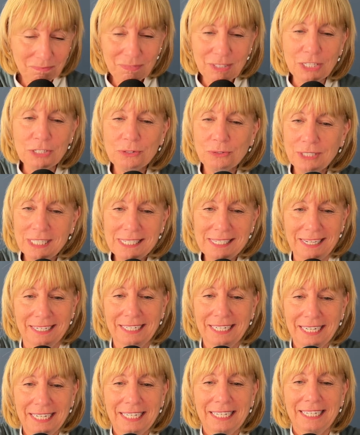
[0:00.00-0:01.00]
so listen,
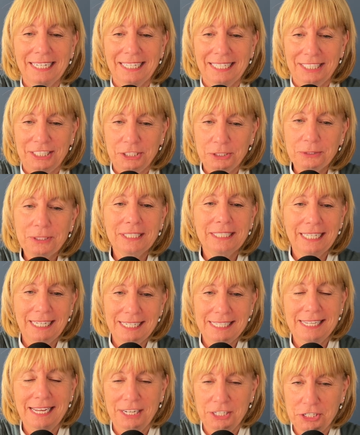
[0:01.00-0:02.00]
you could get
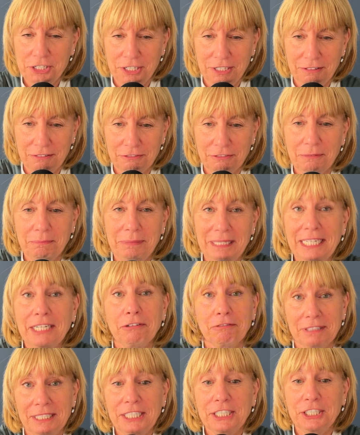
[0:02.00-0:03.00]
attention from being a
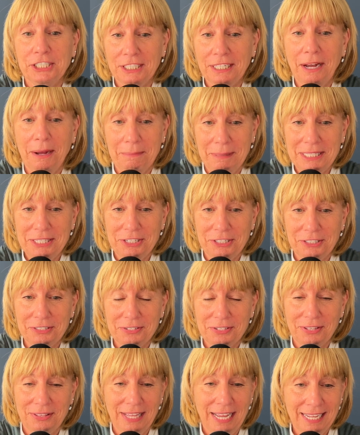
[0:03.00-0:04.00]
really good commenter.
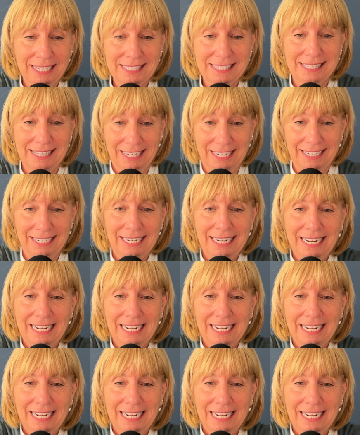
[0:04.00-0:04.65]
So that's it.